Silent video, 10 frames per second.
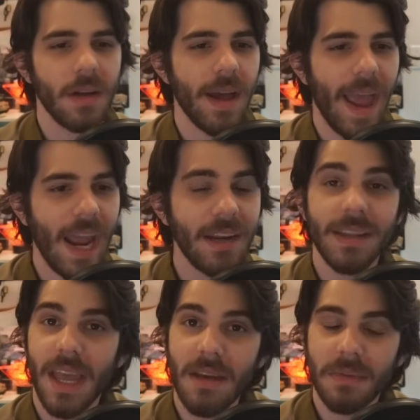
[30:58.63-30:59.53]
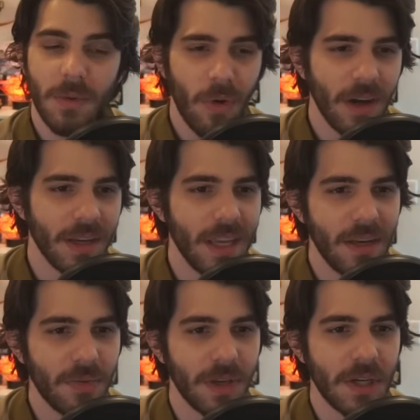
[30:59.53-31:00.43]
And the KV-1
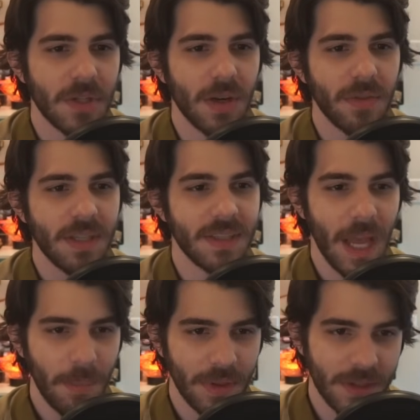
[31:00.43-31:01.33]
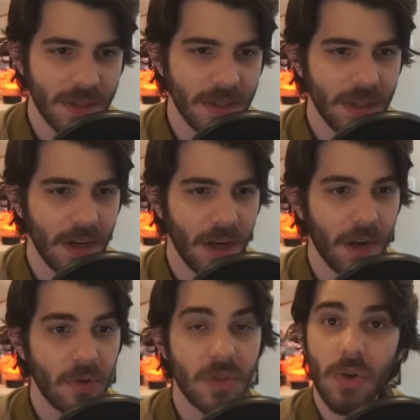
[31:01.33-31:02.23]
in Finnish service. Yep, this is
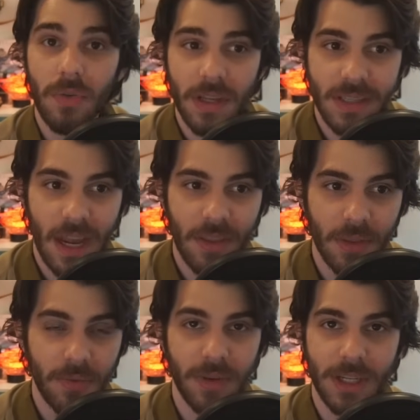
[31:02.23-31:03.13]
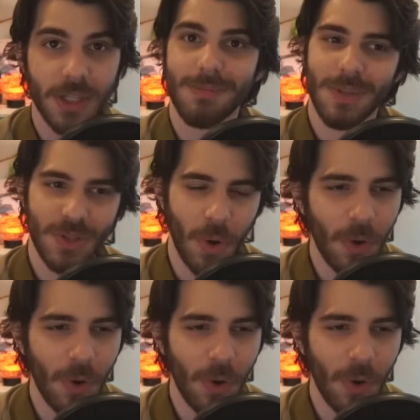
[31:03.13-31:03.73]
another Soviet tank that the Finnish stole.